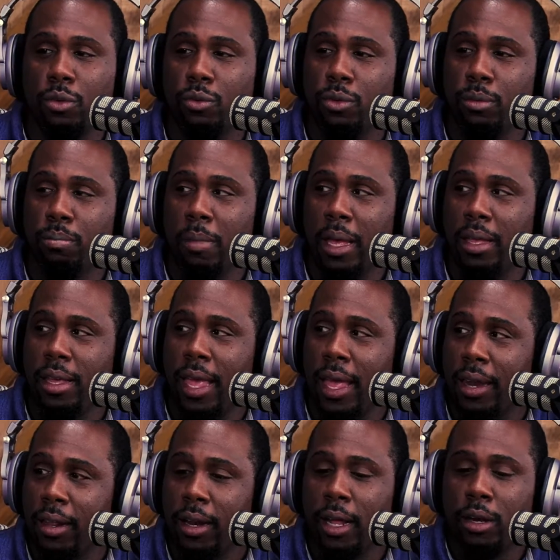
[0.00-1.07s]
we've made
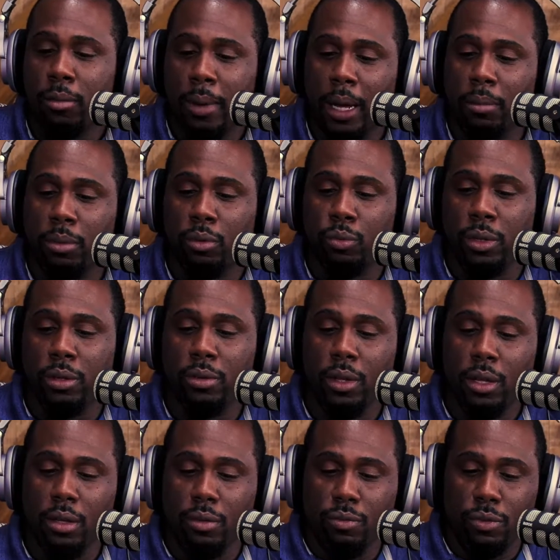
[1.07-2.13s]
canon out of the Bible, and we
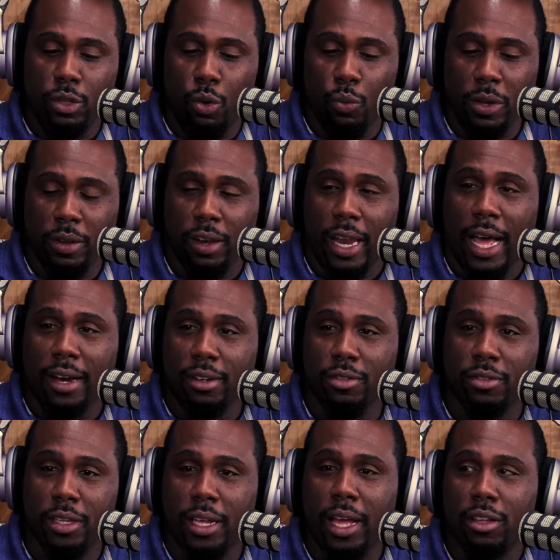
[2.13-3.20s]
line
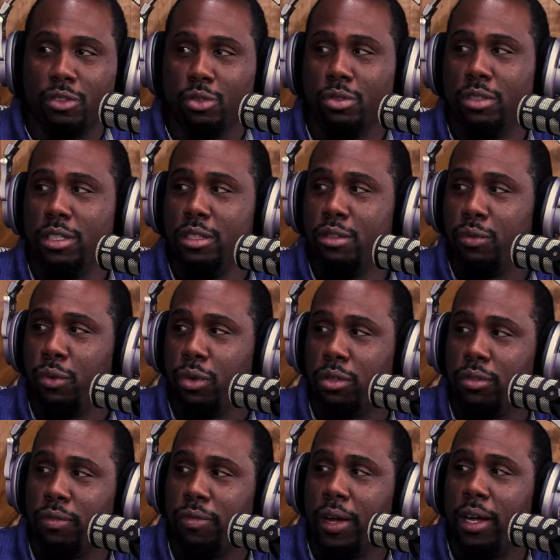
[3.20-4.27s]
this thing out so it's easy for
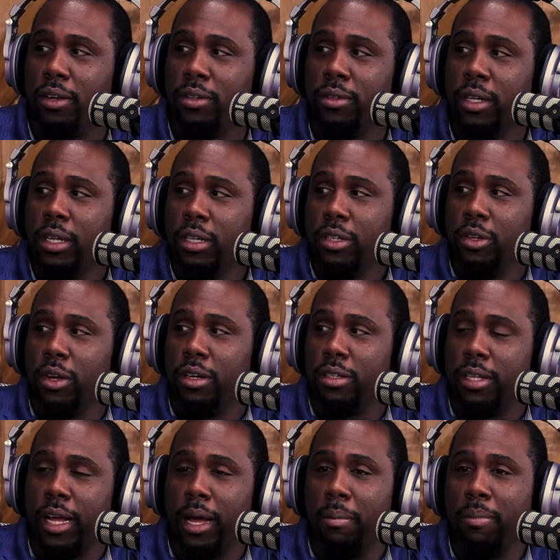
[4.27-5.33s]
us to follow. At the
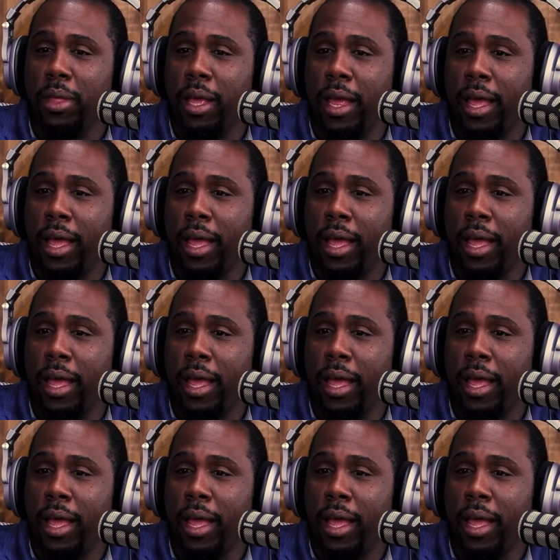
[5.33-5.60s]
time there